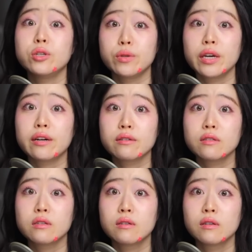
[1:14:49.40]
2
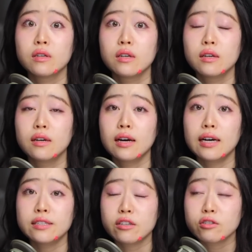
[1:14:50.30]
years.
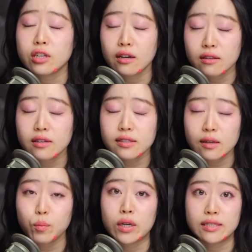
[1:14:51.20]
Until Jung looks
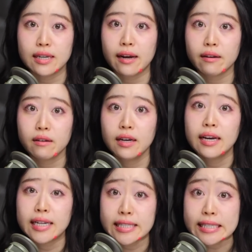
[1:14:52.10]
up one day,
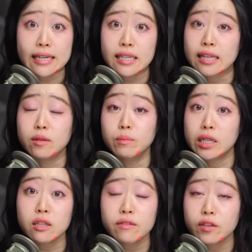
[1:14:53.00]
and standing in the
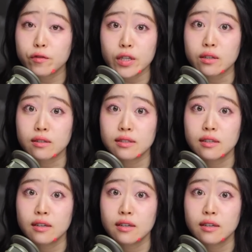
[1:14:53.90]
middle of the field,